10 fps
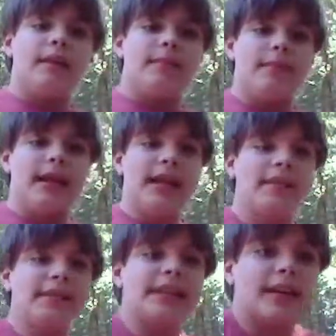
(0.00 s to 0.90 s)
my name
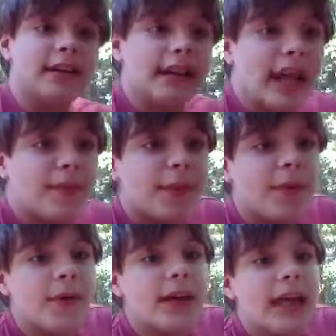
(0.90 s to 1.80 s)
is
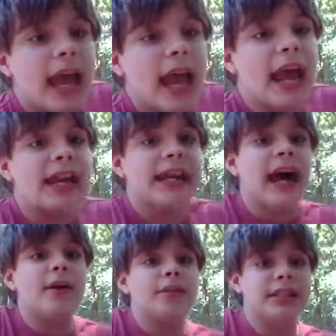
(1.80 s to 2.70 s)
Gamerboy, and
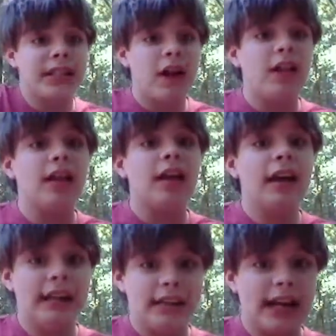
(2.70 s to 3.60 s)
I will see y'all
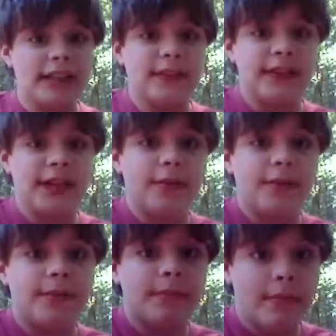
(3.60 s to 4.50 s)
in the next video.
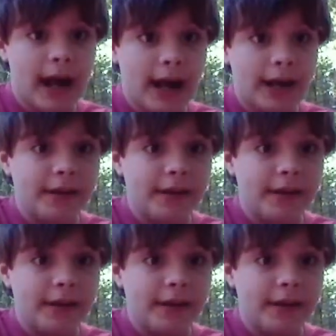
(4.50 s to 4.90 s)
Bye.